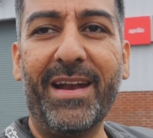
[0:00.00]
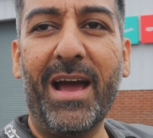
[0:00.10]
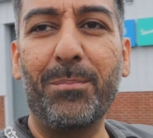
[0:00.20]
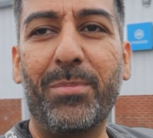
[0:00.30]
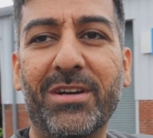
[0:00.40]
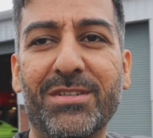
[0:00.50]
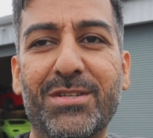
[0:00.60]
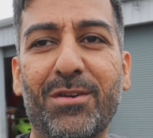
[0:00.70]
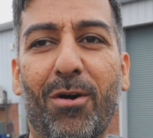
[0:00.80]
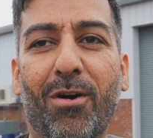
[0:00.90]
an
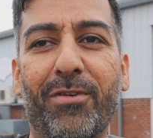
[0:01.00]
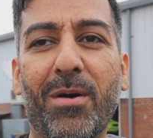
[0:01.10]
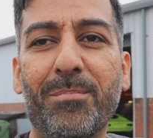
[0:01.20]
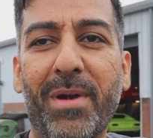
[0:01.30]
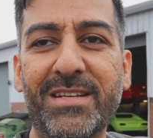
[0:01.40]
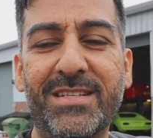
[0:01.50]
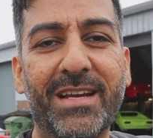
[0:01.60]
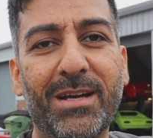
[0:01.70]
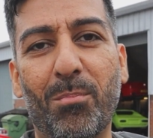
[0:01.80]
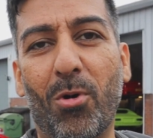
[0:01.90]
ambience of
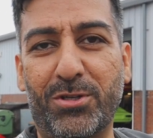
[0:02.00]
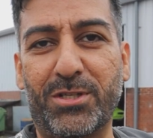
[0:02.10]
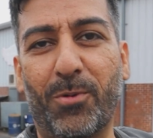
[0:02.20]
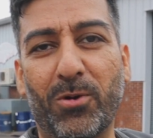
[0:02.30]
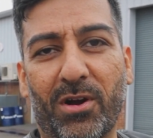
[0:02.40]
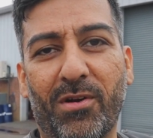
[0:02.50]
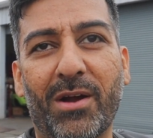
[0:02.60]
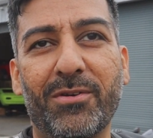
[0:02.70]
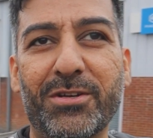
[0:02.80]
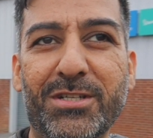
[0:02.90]
amazing motorsport
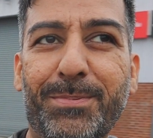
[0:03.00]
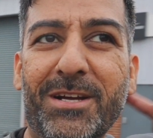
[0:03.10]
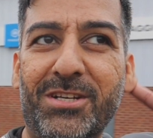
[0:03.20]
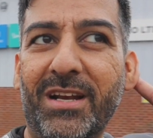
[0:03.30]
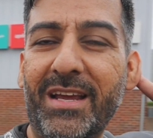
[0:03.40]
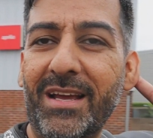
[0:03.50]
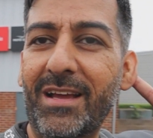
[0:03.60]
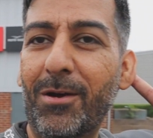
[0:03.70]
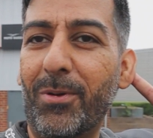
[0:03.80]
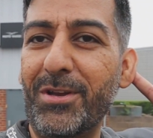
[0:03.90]
around you, especially
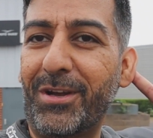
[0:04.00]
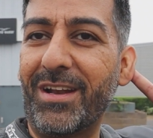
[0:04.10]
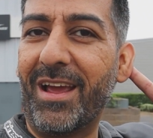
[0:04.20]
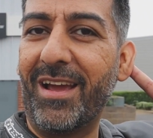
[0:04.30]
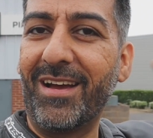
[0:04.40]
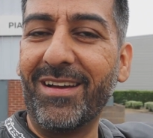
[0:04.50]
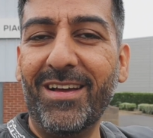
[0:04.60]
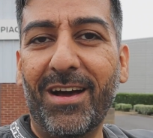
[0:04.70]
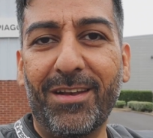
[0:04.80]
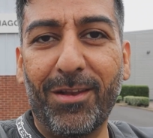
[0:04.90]
when you can hear
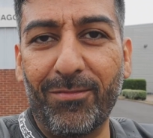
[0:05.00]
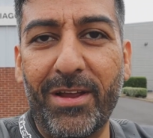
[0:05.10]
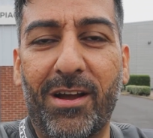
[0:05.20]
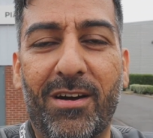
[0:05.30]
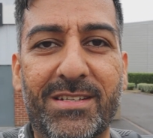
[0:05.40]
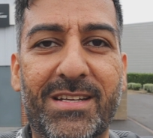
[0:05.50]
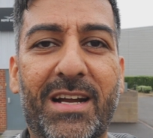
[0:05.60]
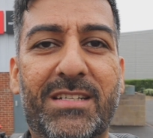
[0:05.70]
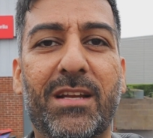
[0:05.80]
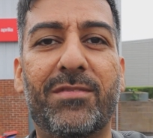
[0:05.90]
lovely cars
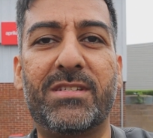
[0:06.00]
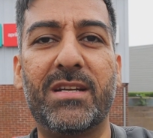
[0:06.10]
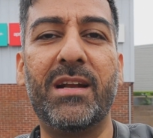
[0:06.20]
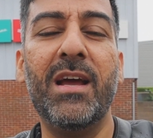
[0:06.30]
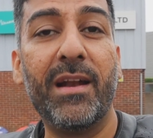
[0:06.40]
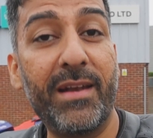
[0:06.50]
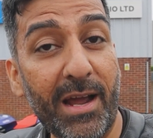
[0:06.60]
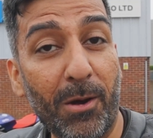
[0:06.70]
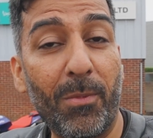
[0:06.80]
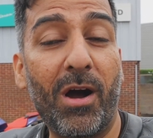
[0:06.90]
at Silverstone.
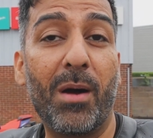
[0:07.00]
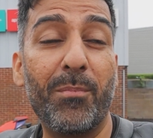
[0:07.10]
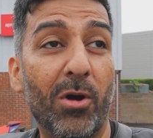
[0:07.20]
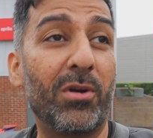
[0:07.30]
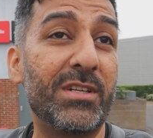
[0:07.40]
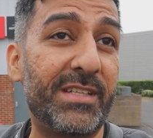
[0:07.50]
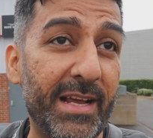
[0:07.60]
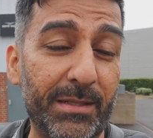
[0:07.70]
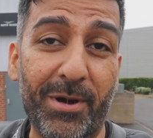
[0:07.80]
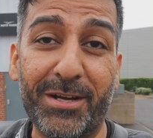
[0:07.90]
Now, I'm not going to
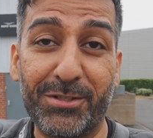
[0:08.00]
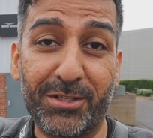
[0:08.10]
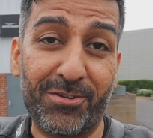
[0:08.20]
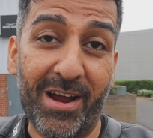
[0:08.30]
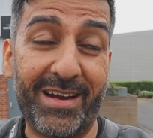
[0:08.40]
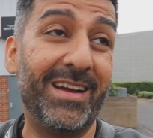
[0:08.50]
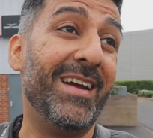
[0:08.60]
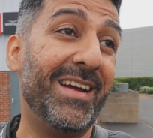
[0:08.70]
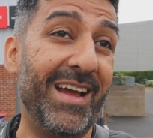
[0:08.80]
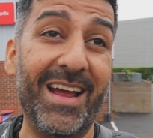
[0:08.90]
take the bike to the track.
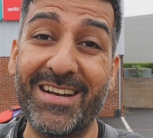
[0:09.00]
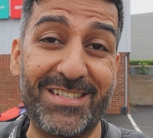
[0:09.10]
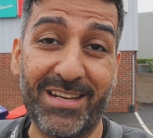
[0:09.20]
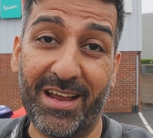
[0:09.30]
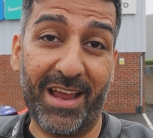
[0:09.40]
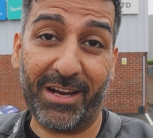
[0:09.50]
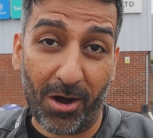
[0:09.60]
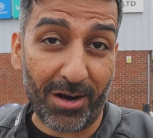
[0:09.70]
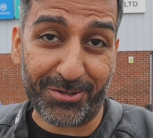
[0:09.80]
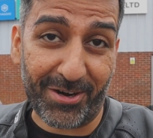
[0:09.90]
It's a
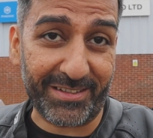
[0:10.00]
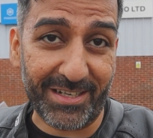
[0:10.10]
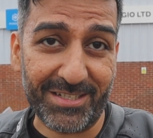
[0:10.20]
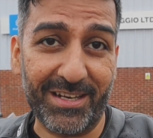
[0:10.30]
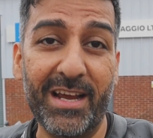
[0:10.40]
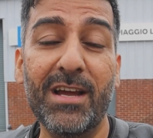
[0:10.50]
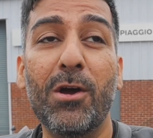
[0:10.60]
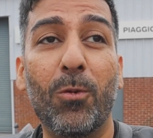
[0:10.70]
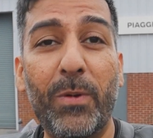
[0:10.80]
car track day today.